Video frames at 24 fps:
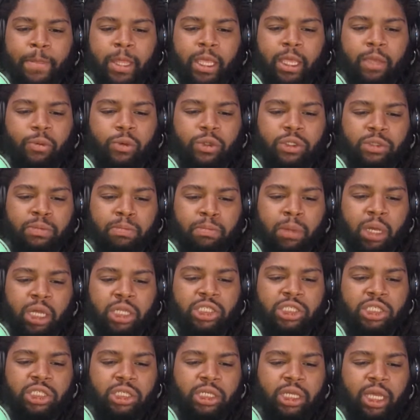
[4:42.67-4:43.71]

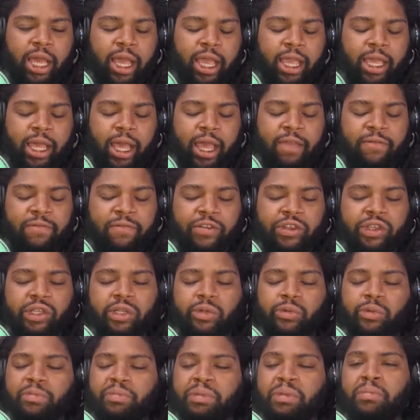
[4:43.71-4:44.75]
I figured it
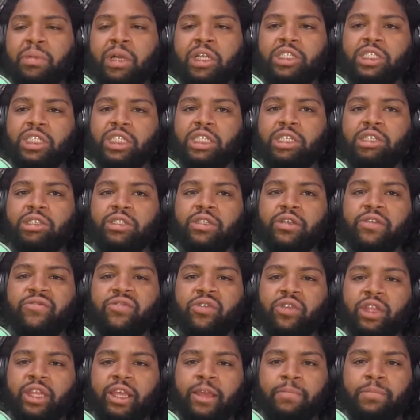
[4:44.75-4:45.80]
would be much easier for
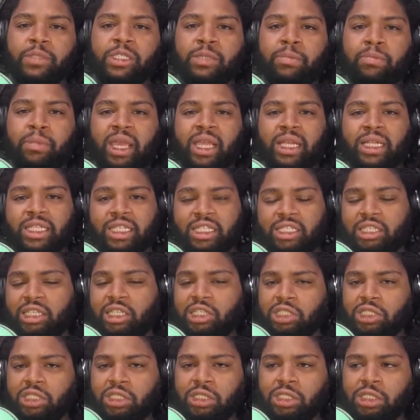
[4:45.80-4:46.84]
them to make
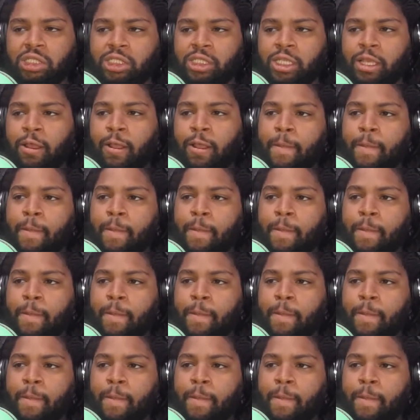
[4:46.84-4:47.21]
decisions